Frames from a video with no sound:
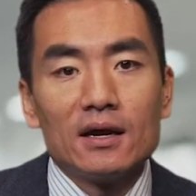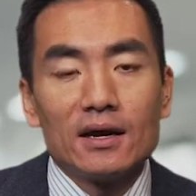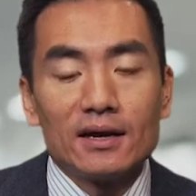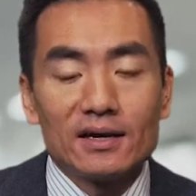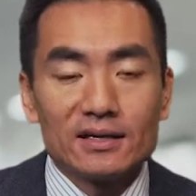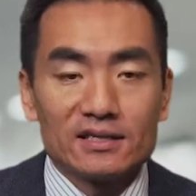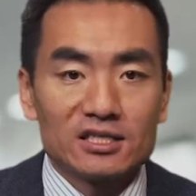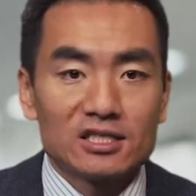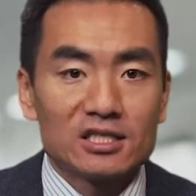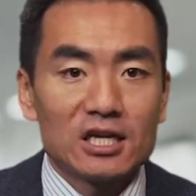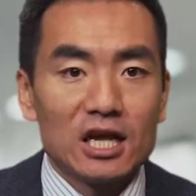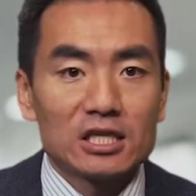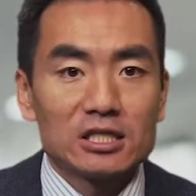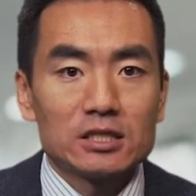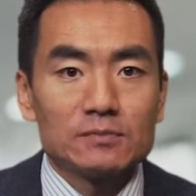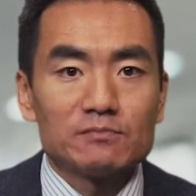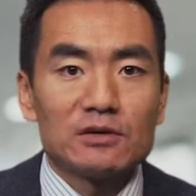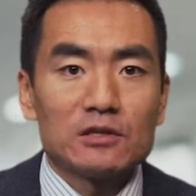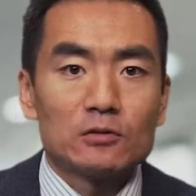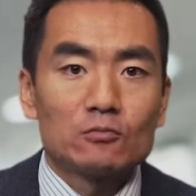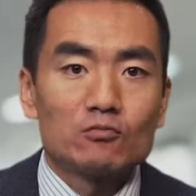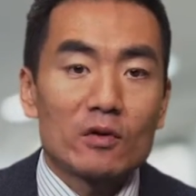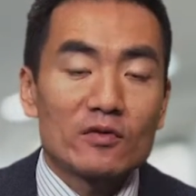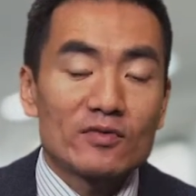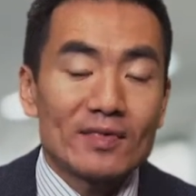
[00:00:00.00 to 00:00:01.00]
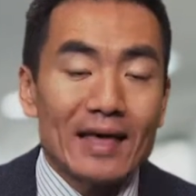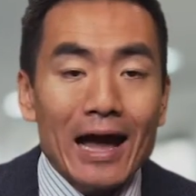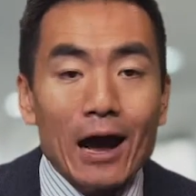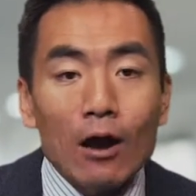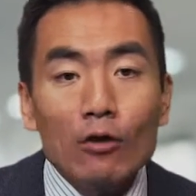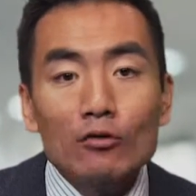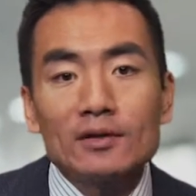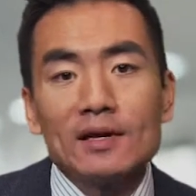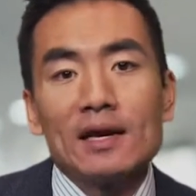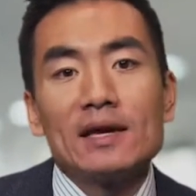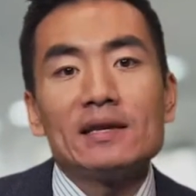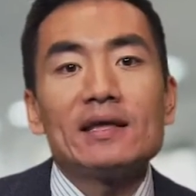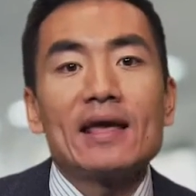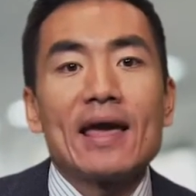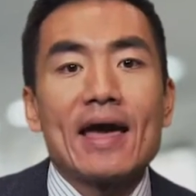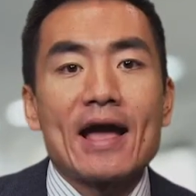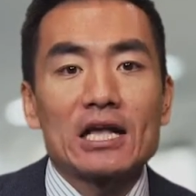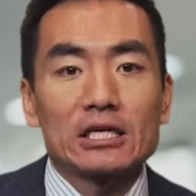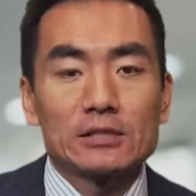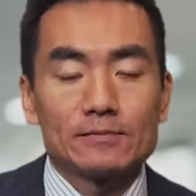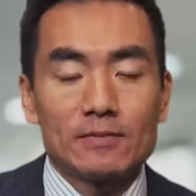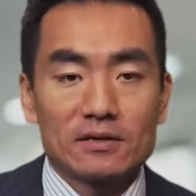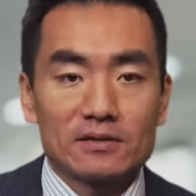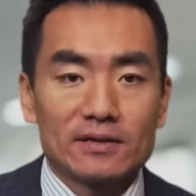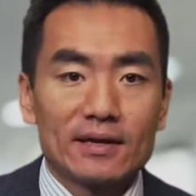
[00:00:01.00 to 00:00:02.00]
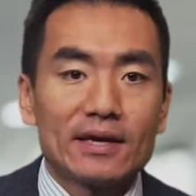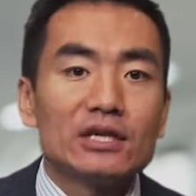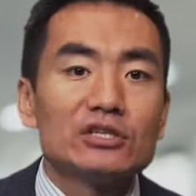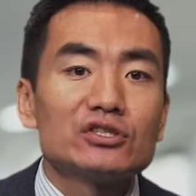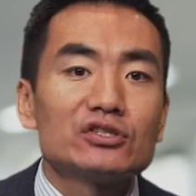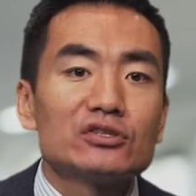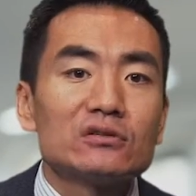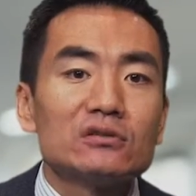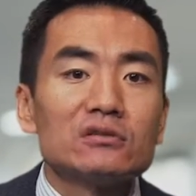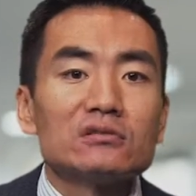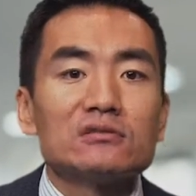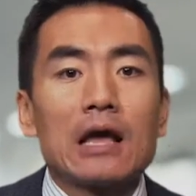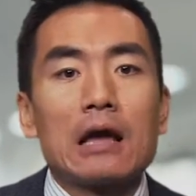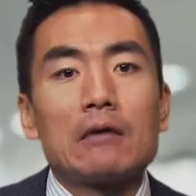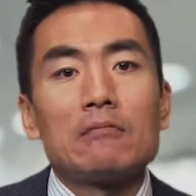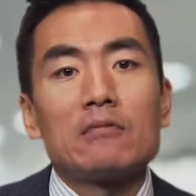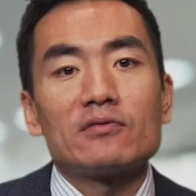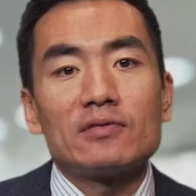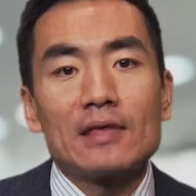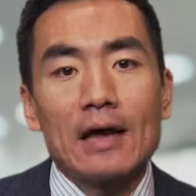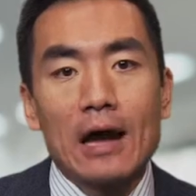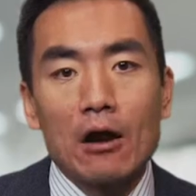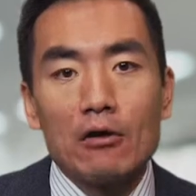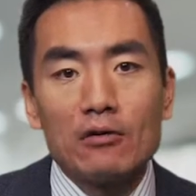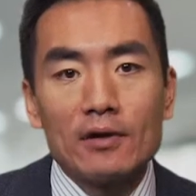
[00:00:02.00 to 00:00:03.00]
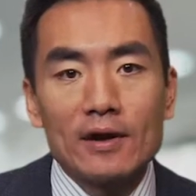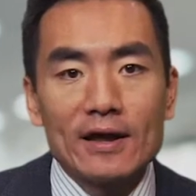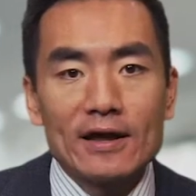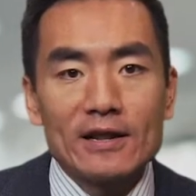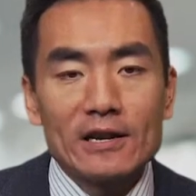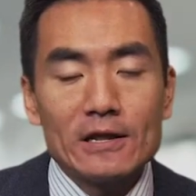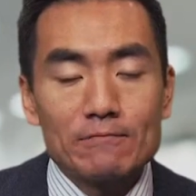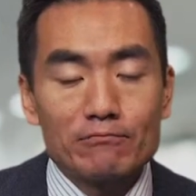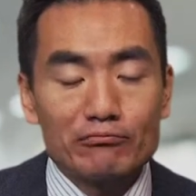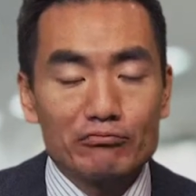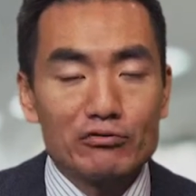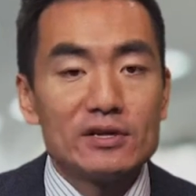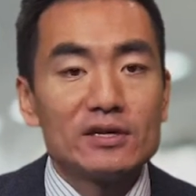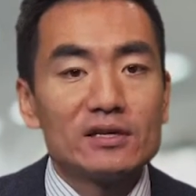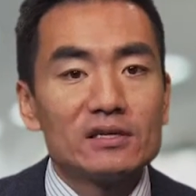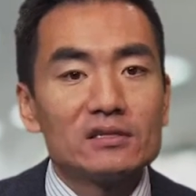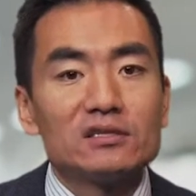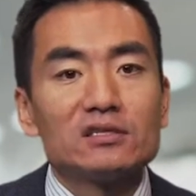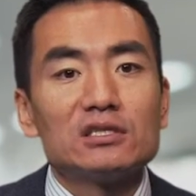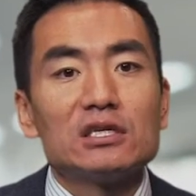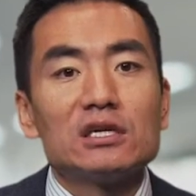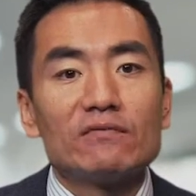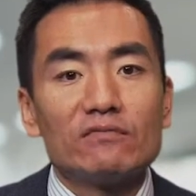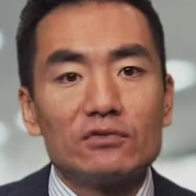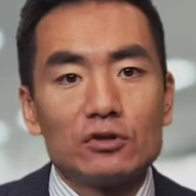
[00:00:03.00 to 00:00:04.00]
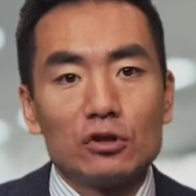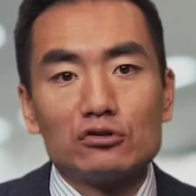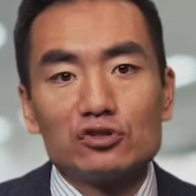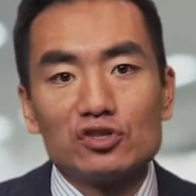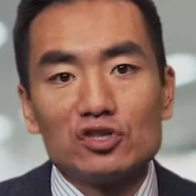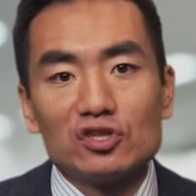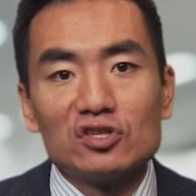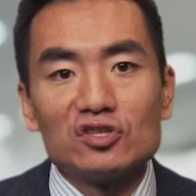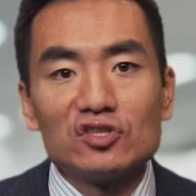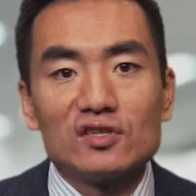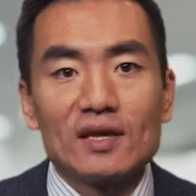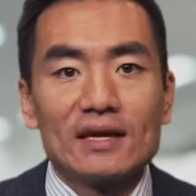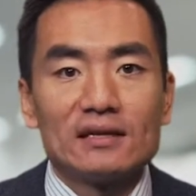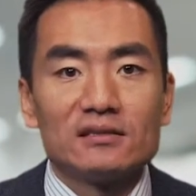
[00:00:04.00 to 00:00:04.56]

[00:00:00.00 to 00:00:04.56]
assessment without any expectations and without any preconceived notions,